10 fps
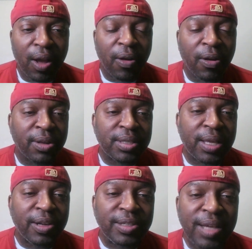I'm going to
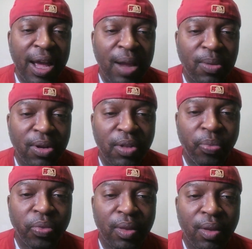set a timer.
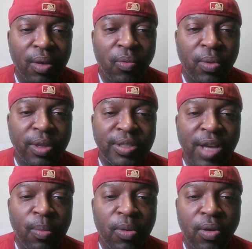When the
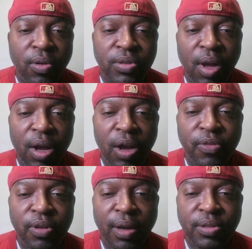timer goes off,
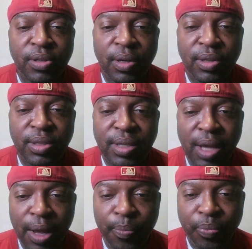you guys are going to
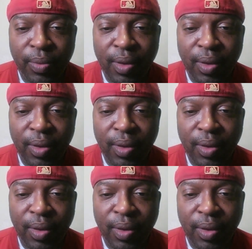stop.